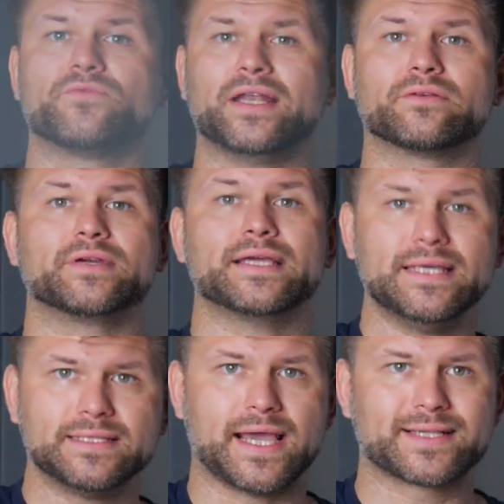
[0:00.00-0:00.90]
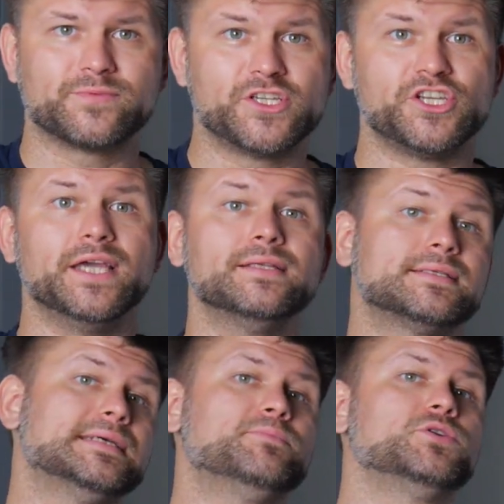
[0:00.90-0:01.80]
rendering index, which in
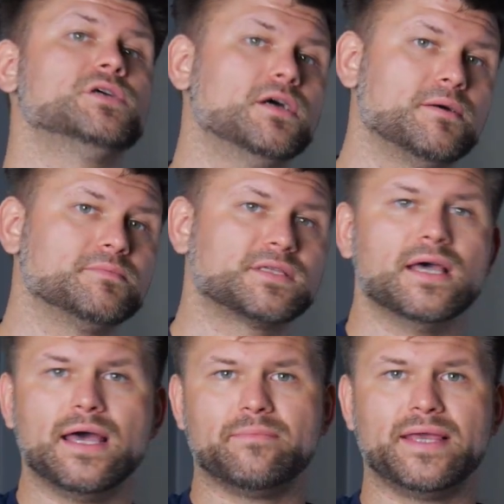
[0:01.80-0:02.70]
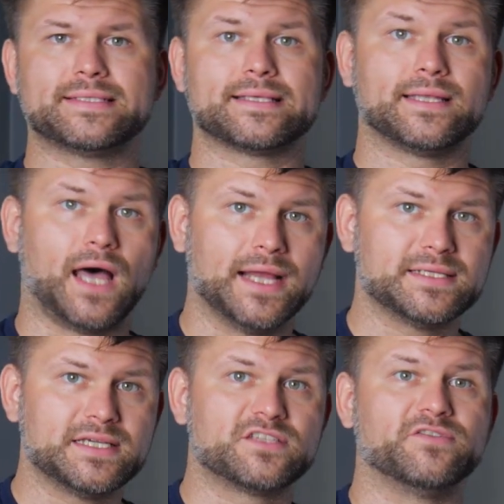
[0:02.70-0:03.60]
simple terms means the
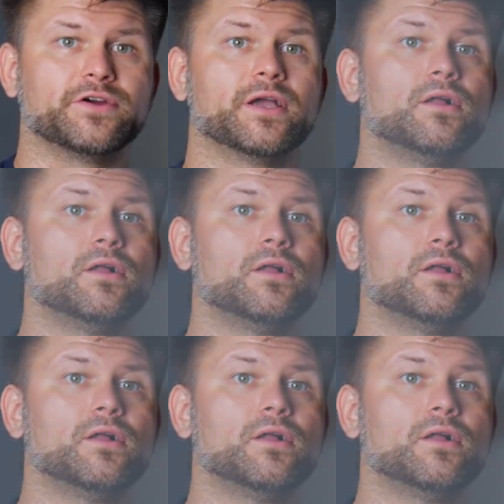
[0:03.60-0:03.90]
light is very